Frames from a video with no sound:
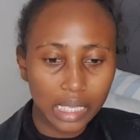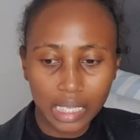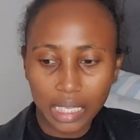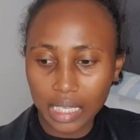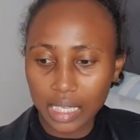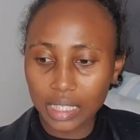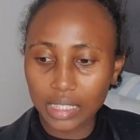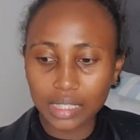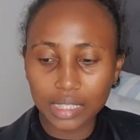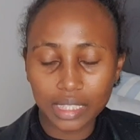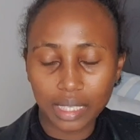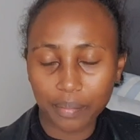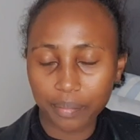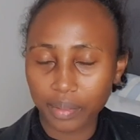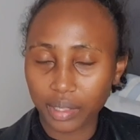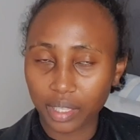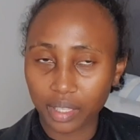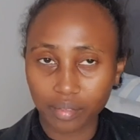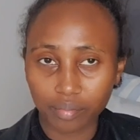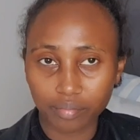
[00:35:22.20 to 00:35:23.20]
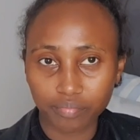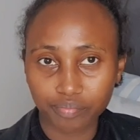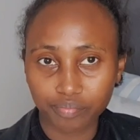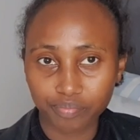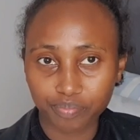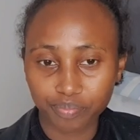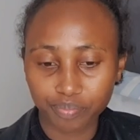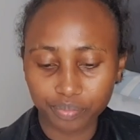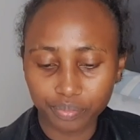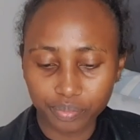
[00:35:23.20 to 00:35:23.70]
and something
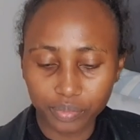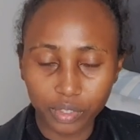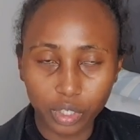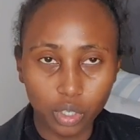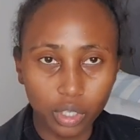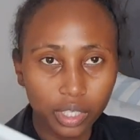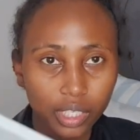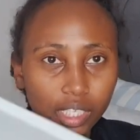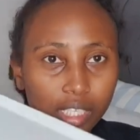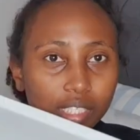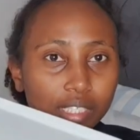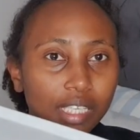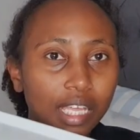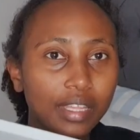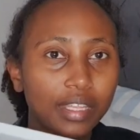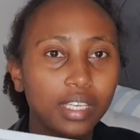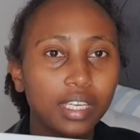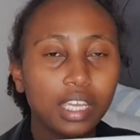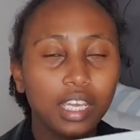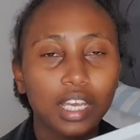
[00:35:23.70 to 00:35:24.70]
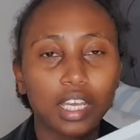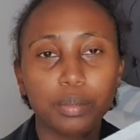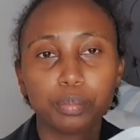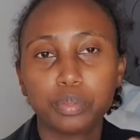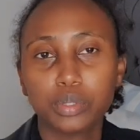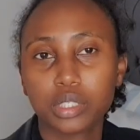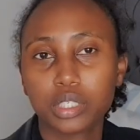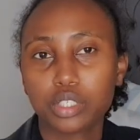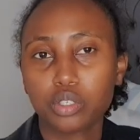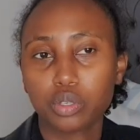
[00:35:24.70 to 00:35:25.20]
on this, and then I can
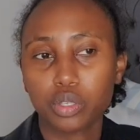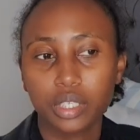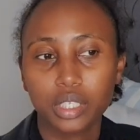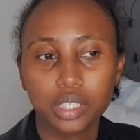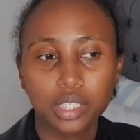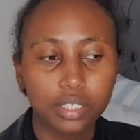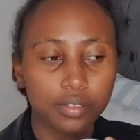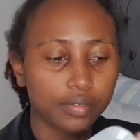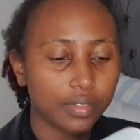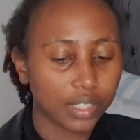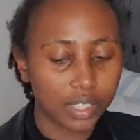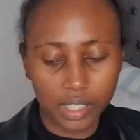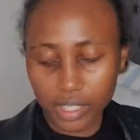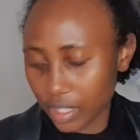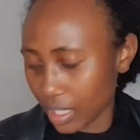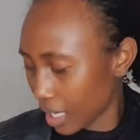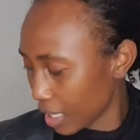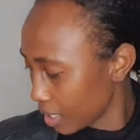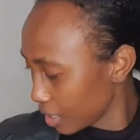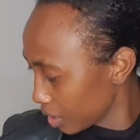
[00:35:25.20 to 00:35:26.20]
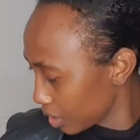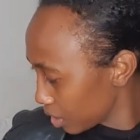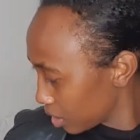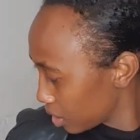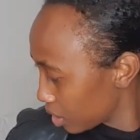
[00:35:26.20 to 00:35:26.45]
put it on the TV stand.